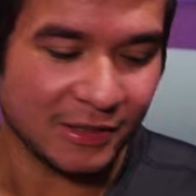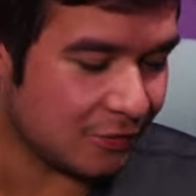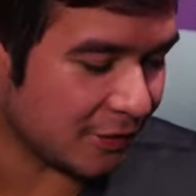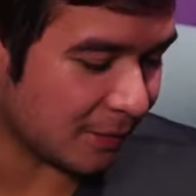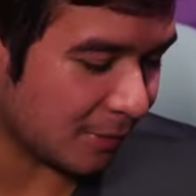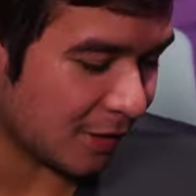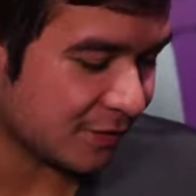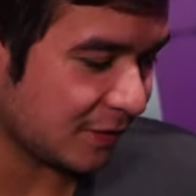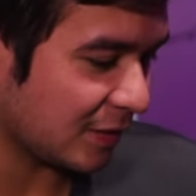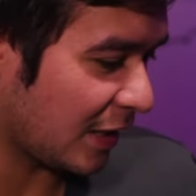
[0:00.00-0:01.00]
into the
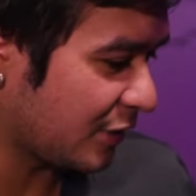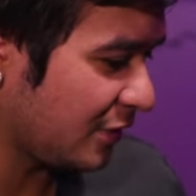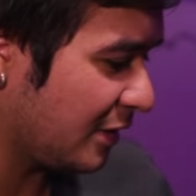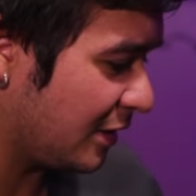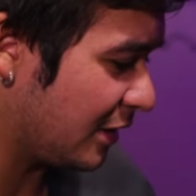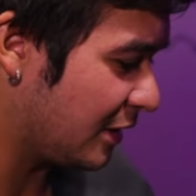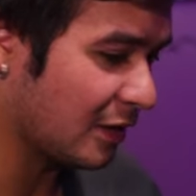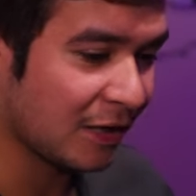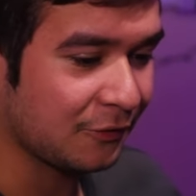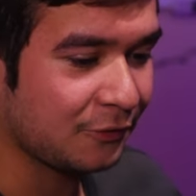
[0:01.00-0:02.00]
unboxing. I actually need to get a
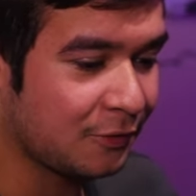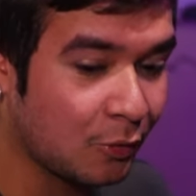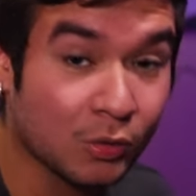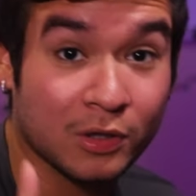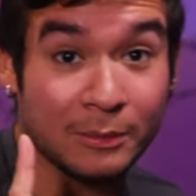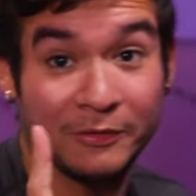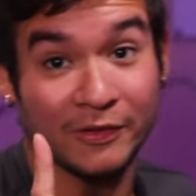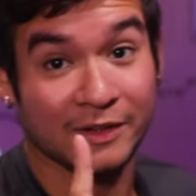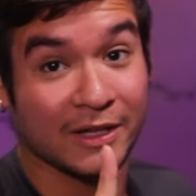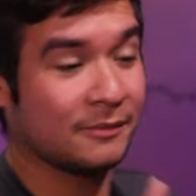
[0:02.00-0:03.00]
knife. Hold on, let me
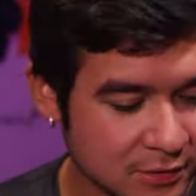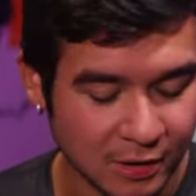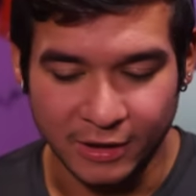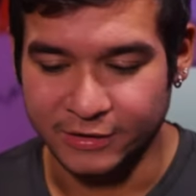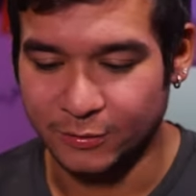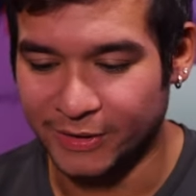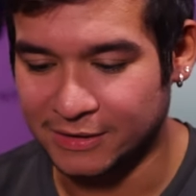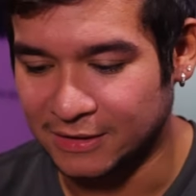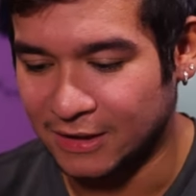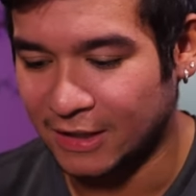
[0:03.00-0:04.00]
find that. All right, so we got
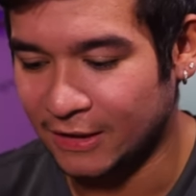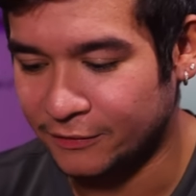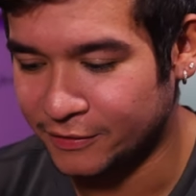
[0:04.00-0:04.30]
the knife.